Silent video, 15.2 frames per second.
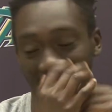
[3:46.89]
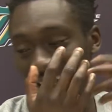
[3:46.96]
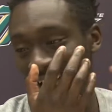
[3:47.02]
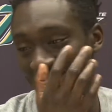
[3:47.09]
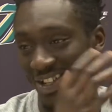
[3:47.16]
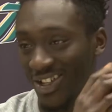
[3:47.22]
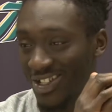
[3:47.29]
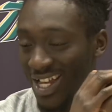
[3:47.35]
Yeah,
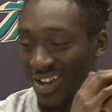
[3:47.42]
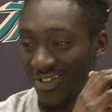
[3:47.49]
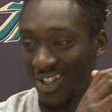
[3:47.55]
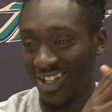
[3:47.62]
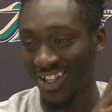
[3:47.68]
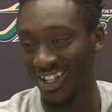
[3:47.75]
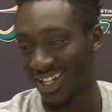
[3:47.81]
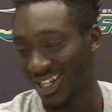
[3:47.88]
you know, just have
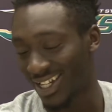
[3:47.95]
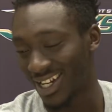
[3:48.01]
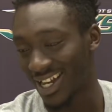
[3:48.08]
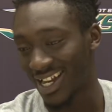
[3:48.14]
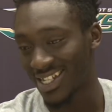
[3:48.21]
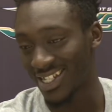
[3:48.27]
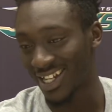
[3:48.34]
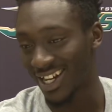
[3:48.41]
a
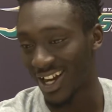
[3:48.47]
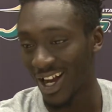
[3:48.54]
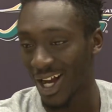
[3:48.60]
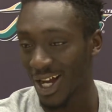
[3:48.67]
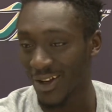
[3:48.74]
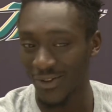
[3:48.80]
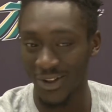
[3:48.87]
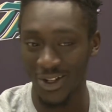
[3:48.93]
nice
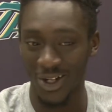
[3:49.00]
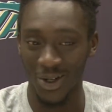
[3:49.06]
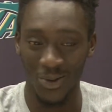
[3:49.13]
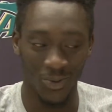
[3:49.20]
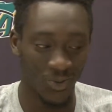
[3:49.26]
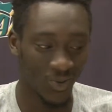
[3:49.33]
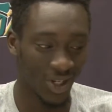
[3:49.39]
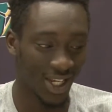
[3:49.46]
sing-off, you know.
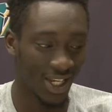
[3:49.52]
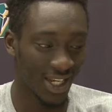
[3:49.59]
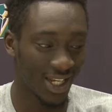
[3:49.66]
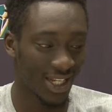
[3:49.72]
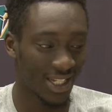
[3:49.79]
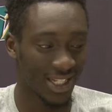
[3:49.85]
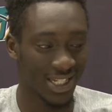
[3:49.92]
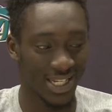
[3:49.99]
We
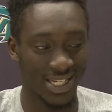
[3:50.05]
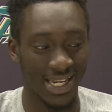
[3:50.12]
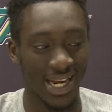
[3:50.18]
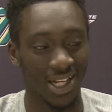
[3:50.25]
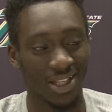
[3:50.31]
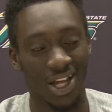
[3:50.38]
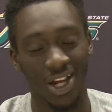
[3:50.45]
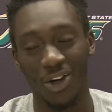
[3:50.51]
sang
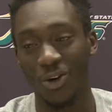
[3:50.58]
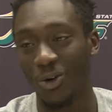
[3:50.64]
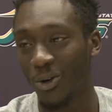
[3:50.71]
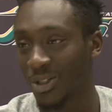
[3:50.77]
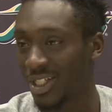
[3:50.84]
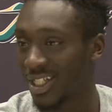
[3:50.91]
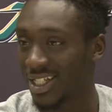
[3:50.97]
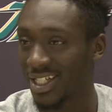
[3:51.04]
a lot of
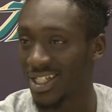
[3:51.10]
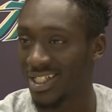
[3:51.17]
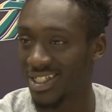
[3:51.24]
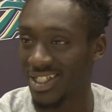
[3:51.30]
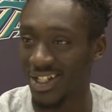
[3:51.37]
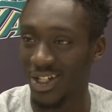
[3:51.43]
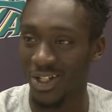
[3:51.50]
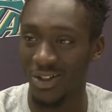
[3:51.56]
oldies,
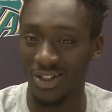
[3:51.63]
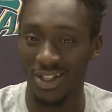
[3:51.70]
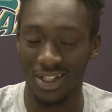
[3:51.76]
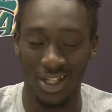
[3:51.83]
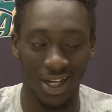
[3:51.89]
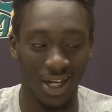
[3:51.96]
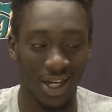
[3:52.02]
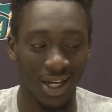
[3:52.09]
you know,
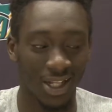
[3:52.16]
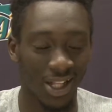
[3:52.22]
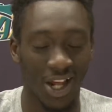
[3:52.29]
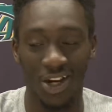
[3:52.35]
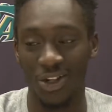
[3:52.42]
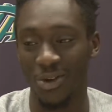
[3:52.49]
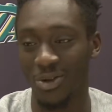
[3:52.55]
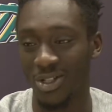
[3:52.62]
a lot
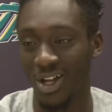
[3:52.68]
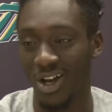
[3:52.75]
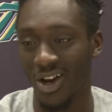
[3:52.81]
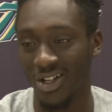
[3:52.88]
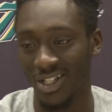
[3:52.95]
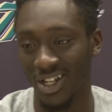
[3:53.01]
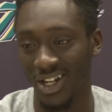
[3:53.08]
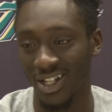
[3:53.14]
of new
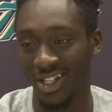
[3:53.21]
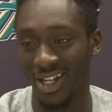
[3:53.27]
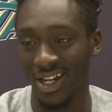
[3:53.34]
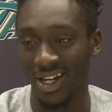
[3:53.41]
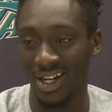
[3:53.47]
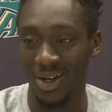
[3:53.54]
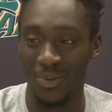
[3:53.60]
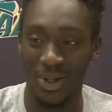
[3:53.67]
songs here and
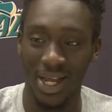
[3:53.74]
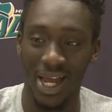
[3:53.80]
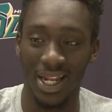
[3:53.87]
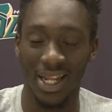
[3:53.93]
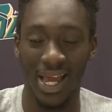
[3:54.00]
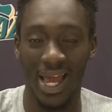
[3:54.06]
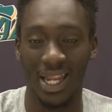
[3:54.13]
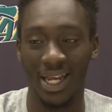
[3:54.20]
there, and we kind
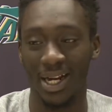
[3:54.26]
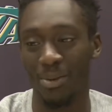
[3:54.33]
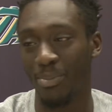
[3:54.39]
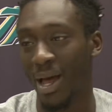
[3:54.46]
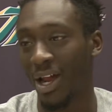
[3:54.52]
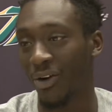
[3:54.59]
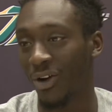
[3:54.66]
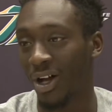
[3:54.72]
of had a
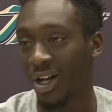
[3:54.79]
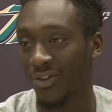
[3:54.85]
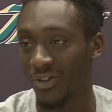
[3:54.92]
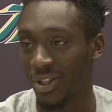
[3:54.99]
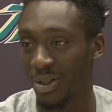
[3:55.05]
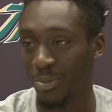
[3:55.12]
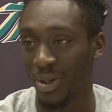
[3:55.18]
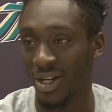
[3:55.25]
battle off
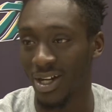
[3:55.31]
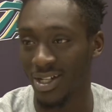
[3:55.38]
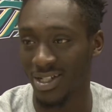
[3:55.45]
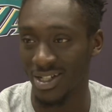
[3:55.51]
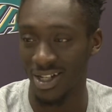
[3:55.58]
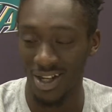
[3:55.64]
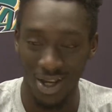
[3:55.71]
in the bus.